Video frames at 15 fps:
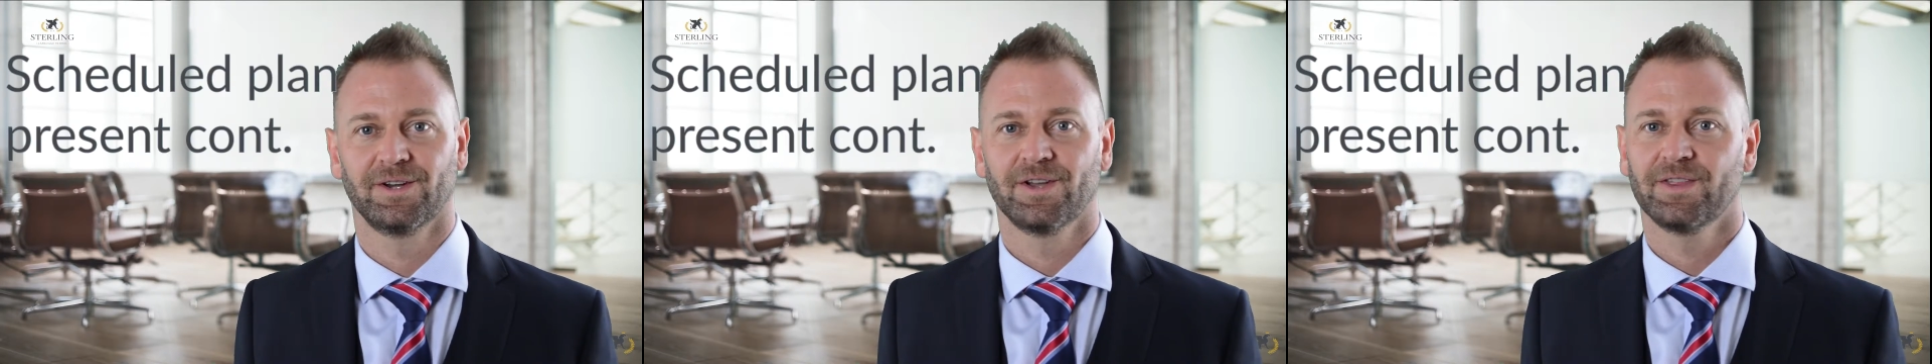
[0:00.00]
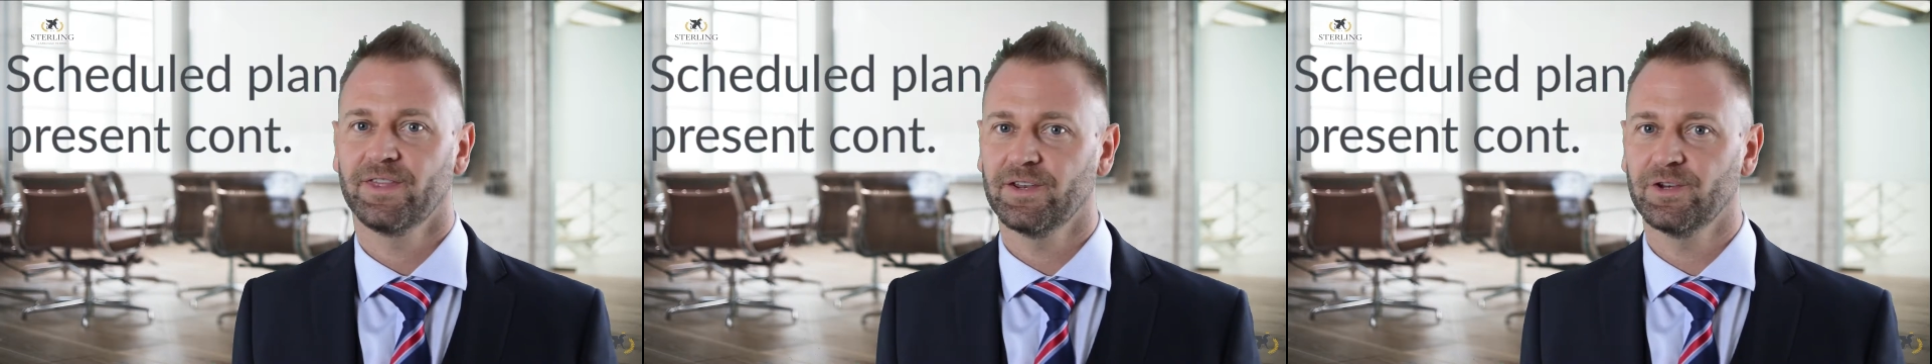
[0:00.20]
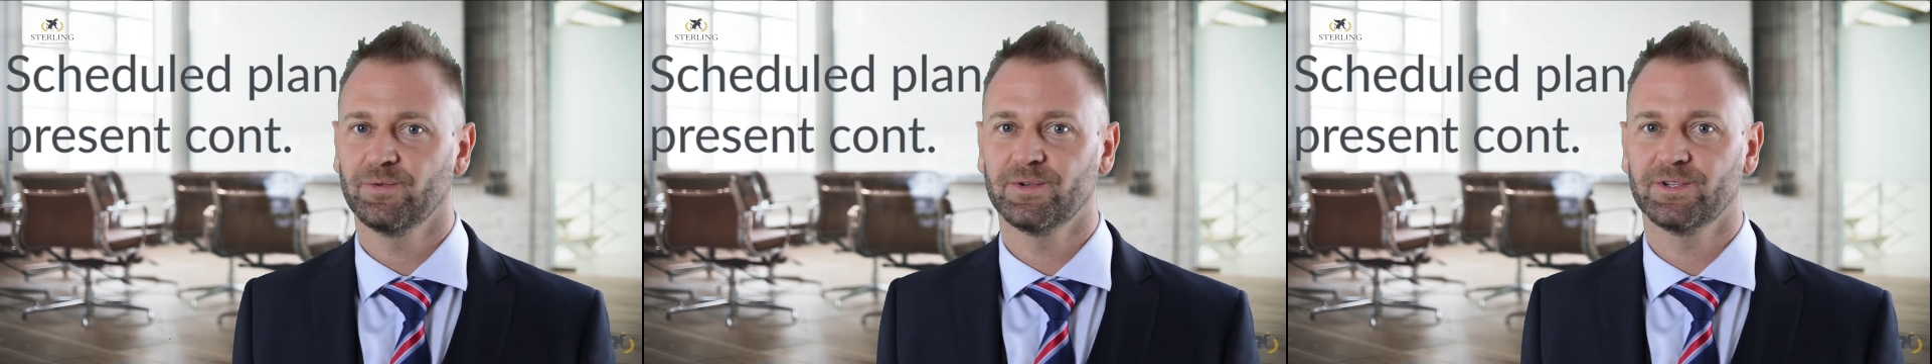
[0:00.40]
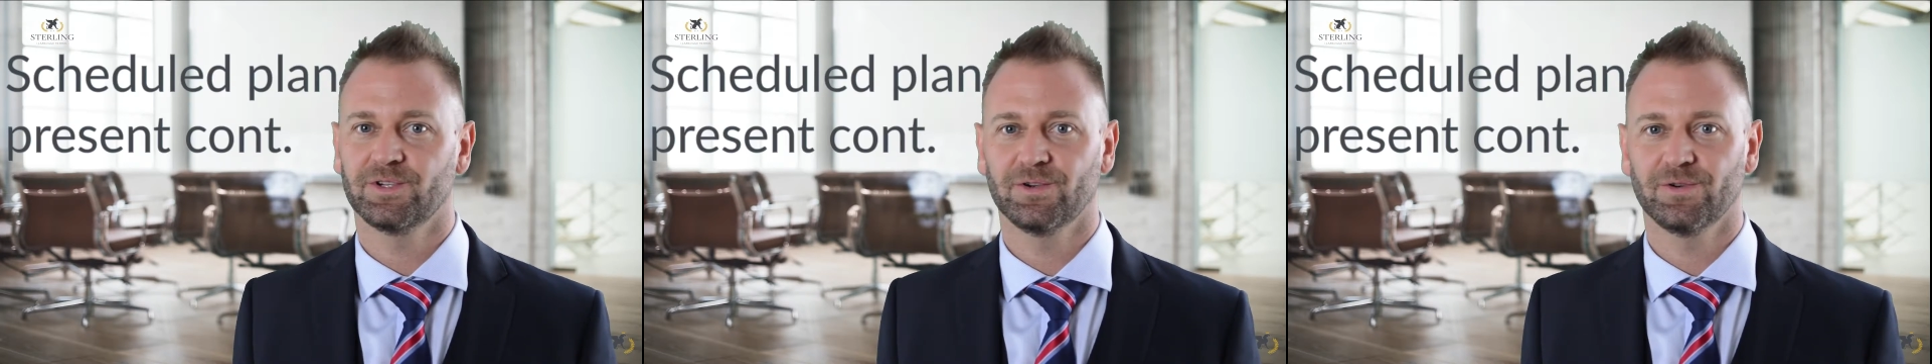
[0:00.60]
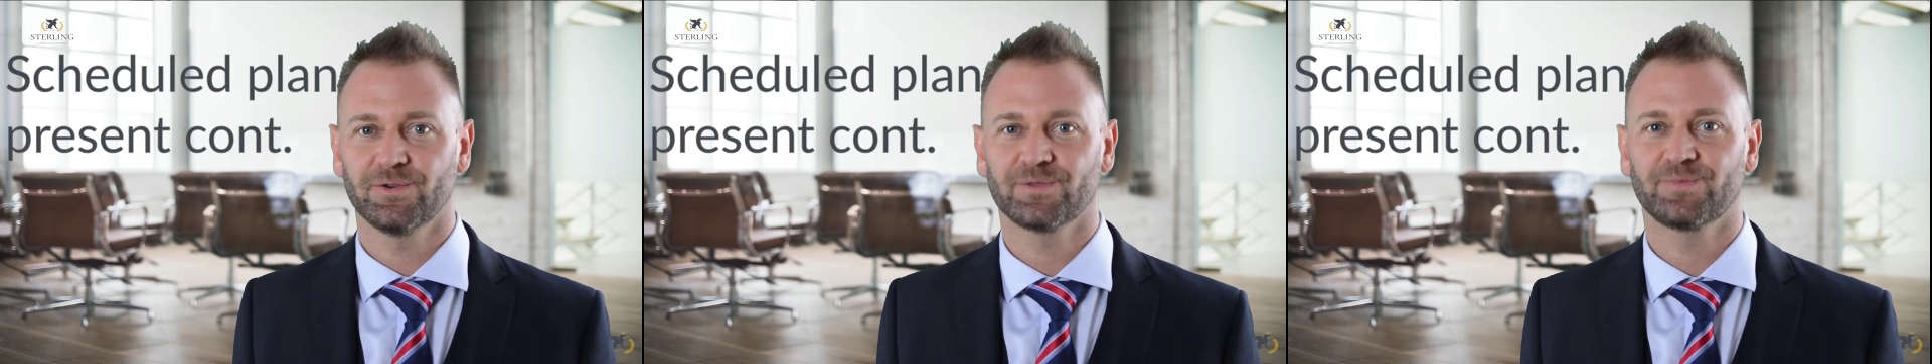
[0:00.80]
then you would
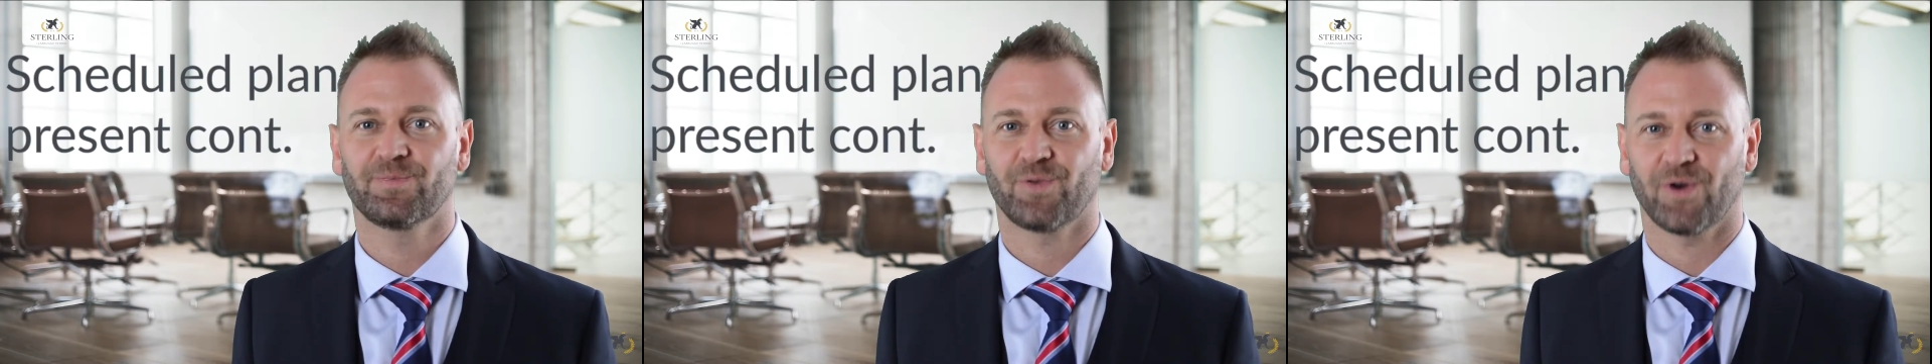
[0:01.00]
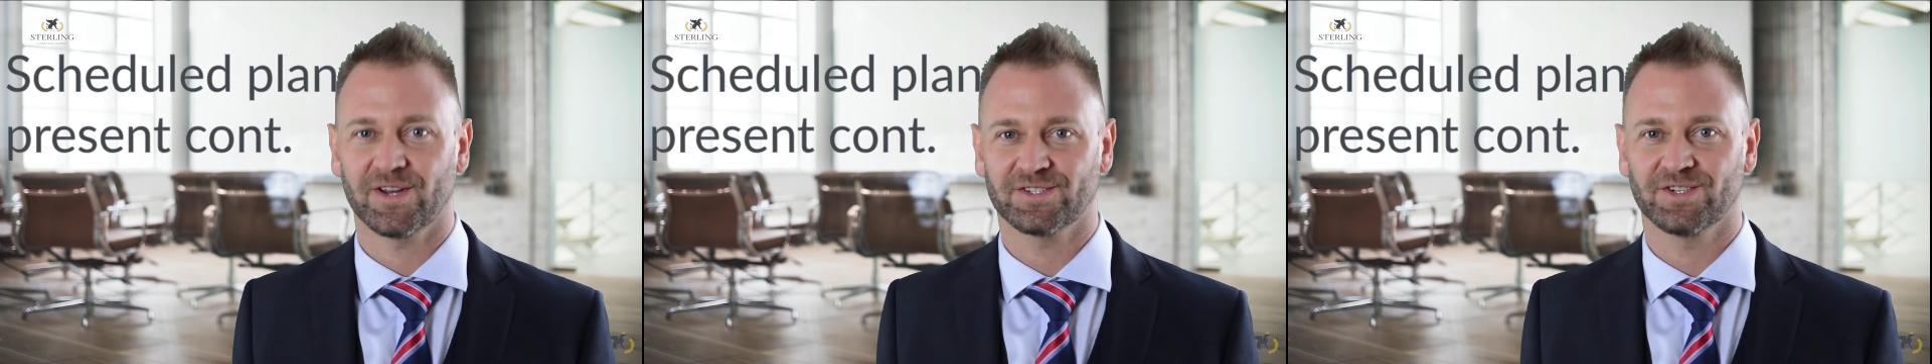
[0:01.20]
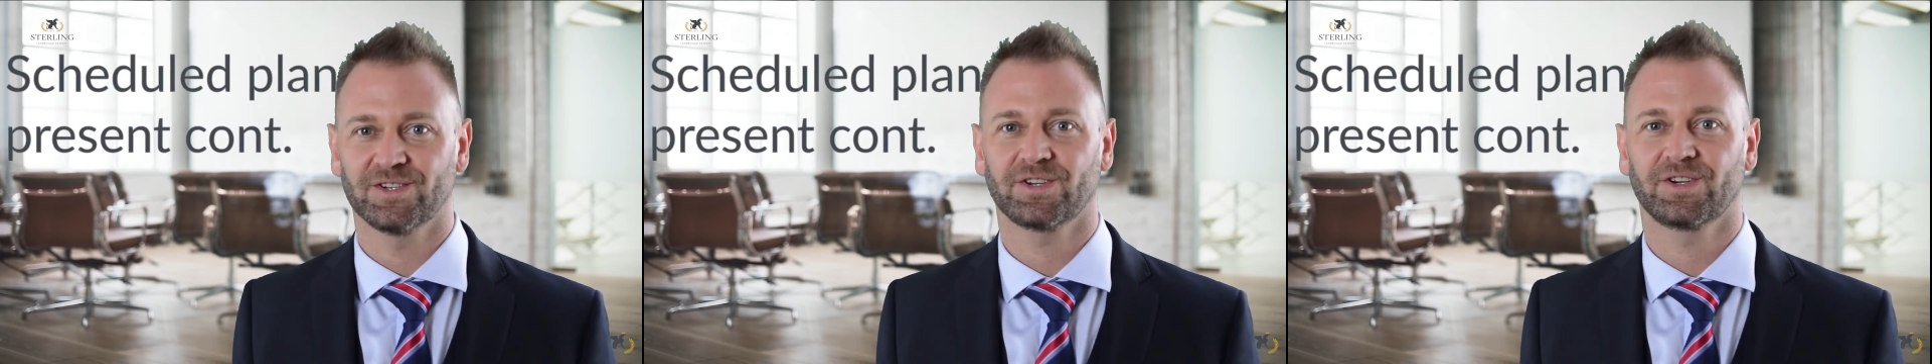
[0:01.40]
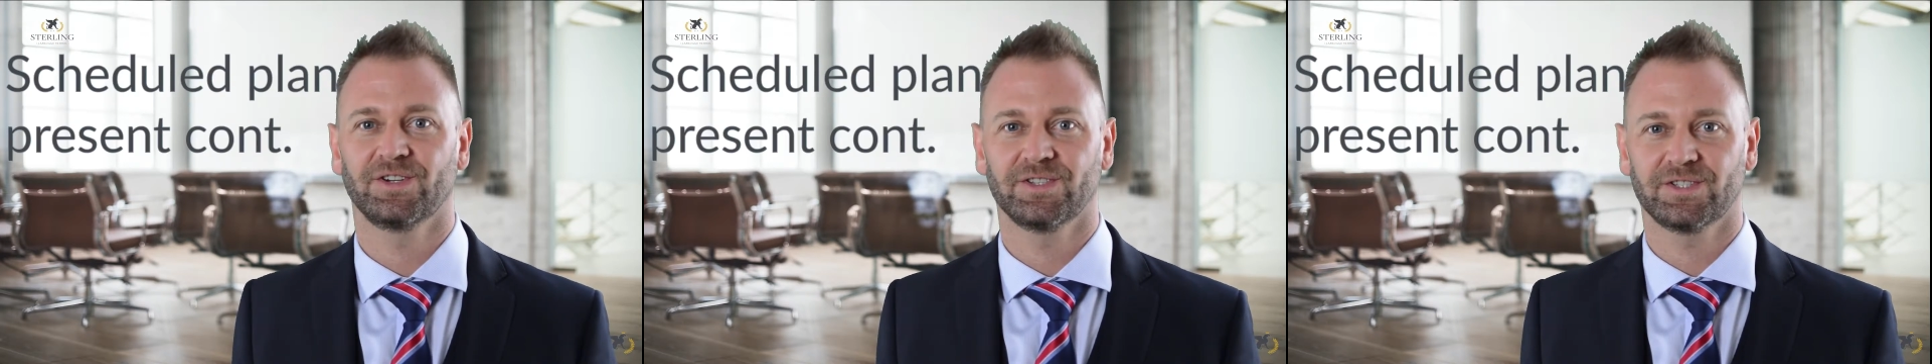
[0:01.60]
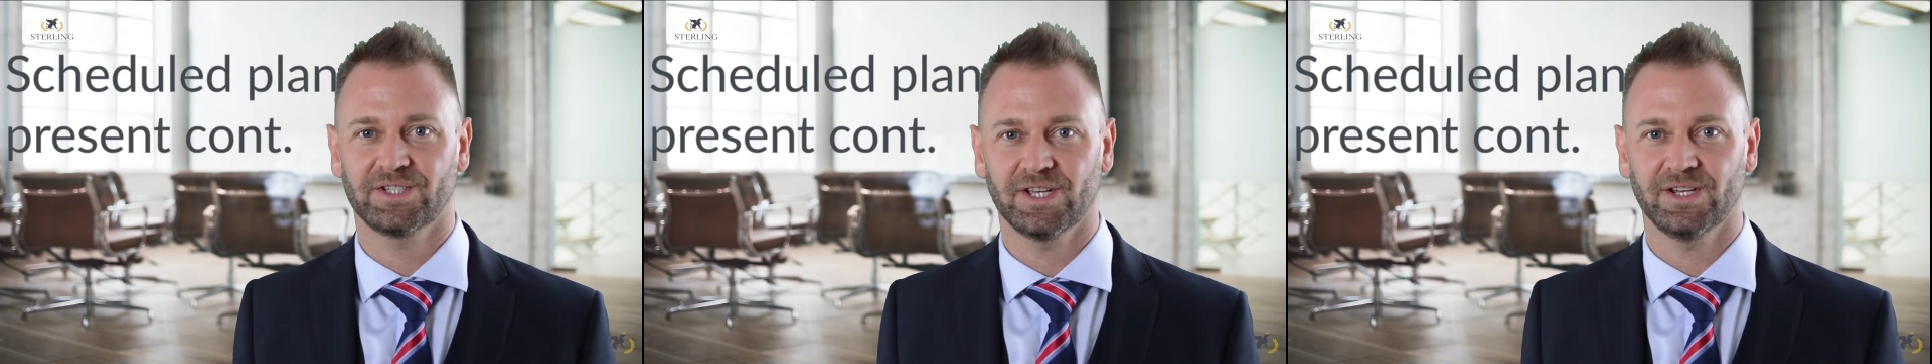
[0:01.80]
use present
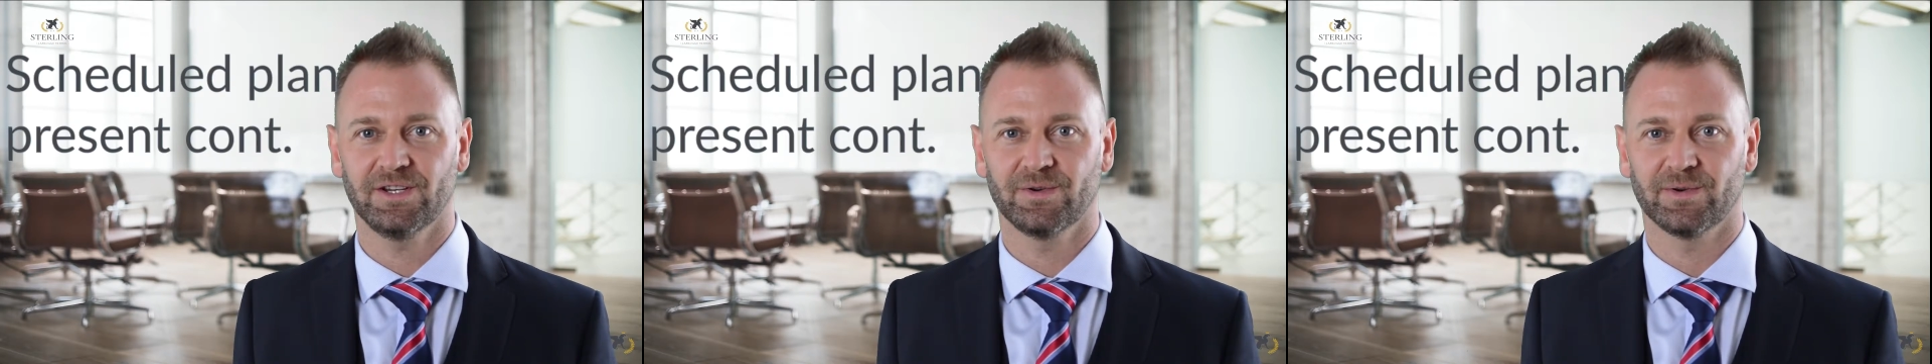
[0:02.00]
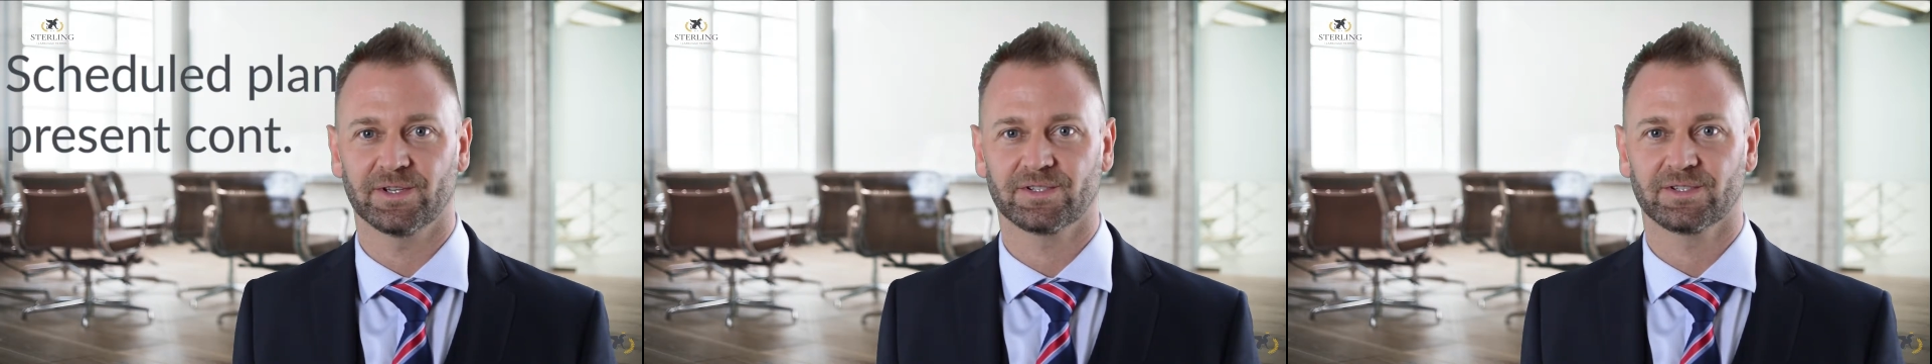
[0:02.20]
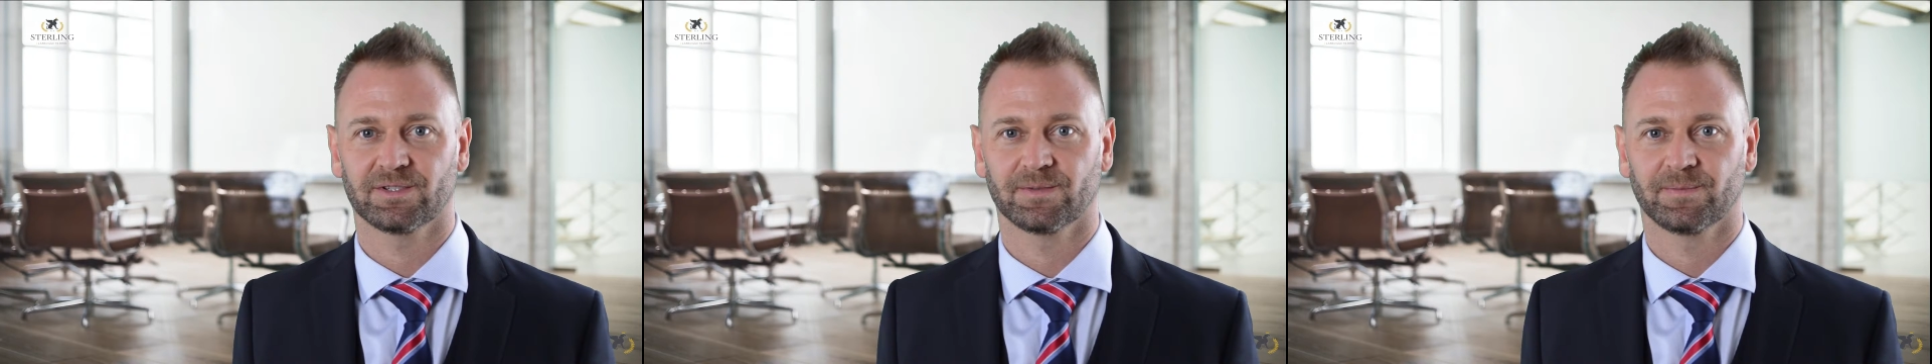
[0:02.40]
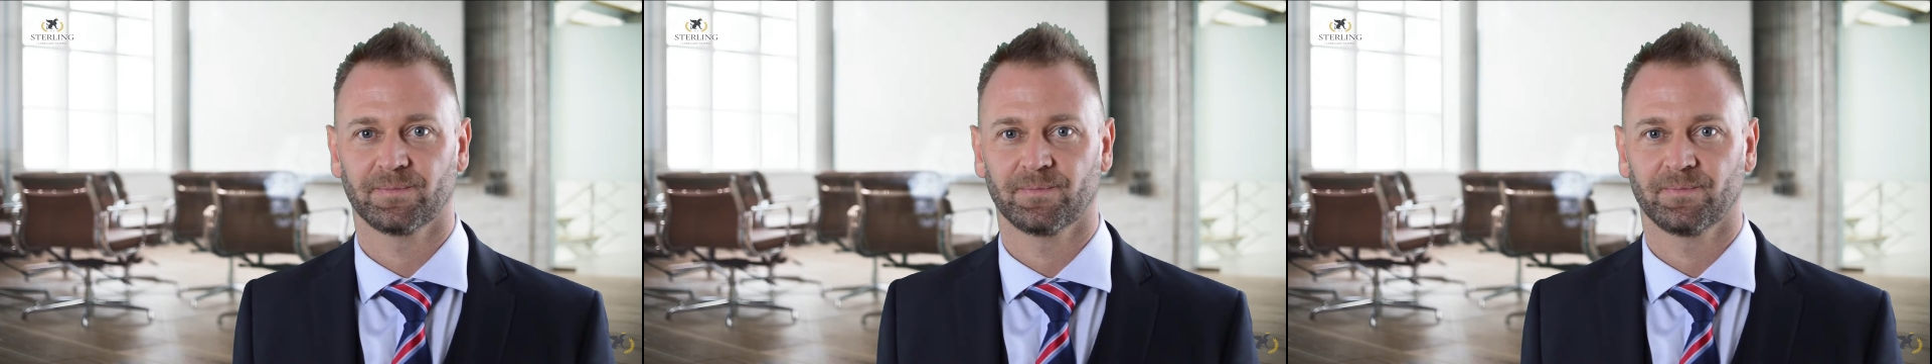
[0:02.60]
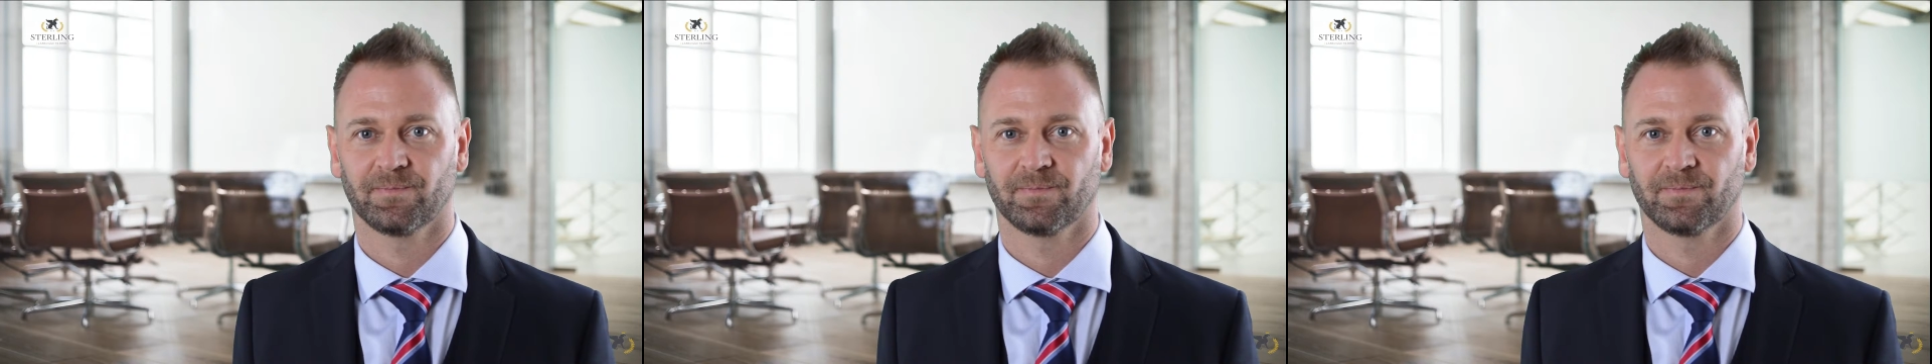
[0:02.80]
continuous.